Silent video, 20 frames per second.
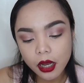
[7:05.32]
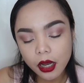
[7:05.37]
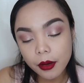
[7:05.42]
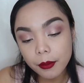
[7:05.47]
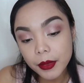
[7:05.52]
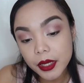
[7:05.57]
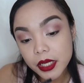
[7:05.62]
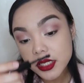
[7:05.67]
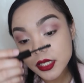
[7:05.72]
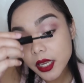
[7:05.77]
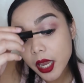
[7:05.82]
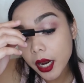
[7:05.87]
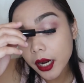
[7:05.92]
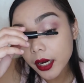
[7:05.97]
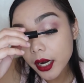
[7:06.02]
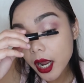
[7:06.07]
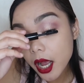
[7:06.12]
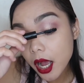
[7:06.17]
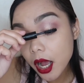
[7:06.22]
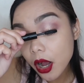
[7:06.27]
a
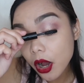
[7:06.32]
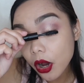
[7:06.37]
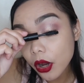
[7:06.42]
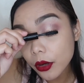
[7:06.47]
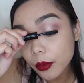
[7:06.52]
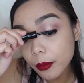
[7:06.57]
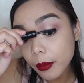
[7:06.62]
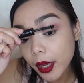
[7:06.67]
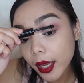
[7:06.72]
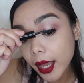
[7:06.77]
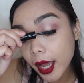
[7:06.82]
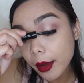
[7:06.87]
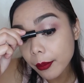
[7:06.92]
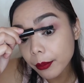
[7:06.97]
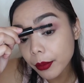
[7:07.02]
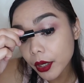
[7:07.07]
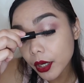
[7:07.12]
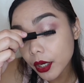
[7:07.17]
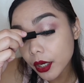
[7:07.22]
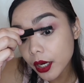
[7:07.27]
mascara on my
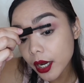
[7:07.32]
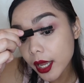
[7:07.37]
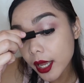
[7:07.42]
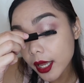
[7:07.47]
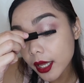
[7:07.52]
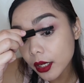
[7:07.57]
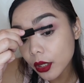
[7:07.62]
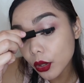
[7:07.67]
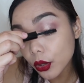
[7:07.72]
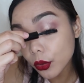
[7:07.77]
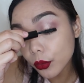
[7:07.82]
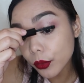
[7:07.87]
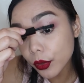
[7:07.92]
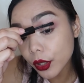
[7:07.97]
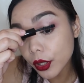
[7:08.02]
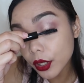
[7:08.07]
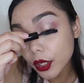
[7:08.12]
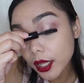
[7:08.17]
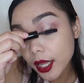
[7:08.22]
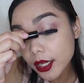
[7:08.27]
upper and
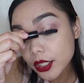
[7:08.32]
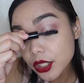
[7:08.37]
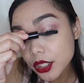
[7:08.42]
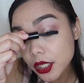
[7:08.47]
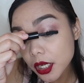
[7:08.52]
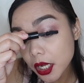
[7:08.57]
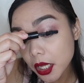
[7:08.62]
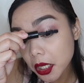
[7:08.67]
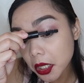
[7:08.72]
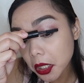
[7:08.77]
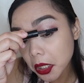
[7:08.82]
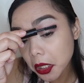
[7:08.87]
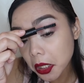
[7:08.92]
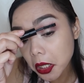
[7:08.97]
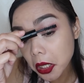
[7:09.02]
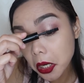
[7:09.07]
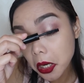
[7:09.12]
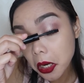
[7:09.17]
lower lash line.